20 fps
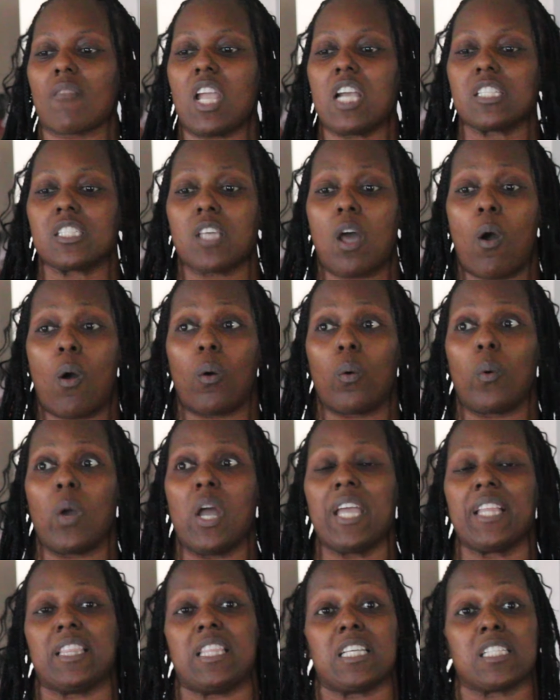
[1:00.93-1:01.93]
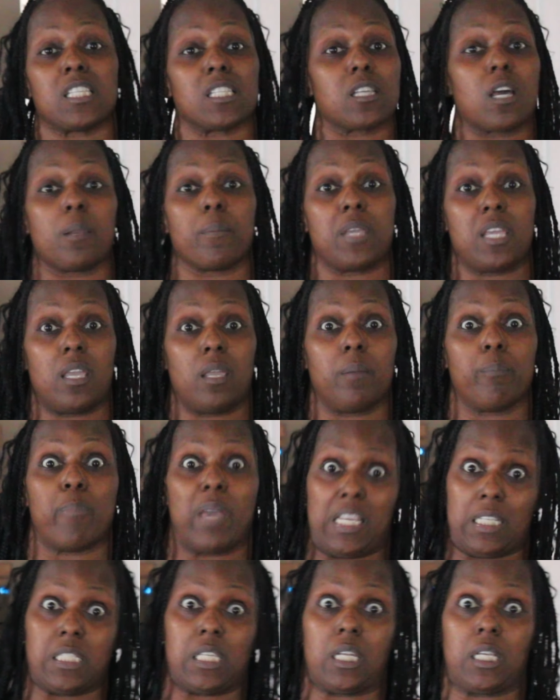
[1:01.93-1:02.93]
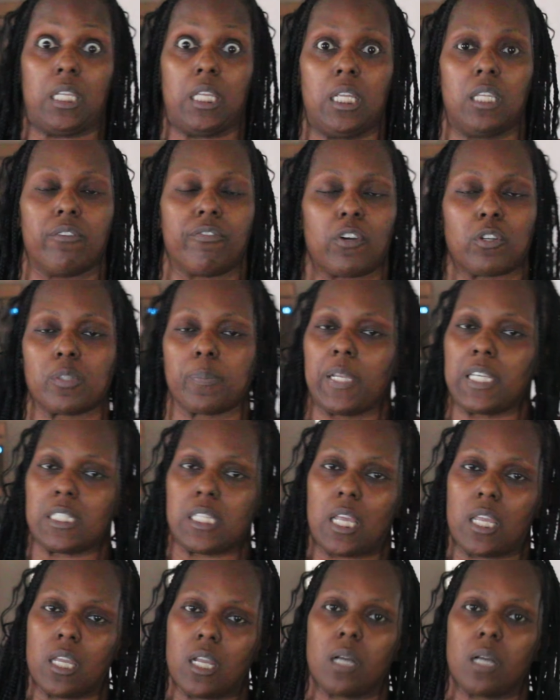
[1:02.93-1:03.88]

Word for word: So this is going to be basically the first place that he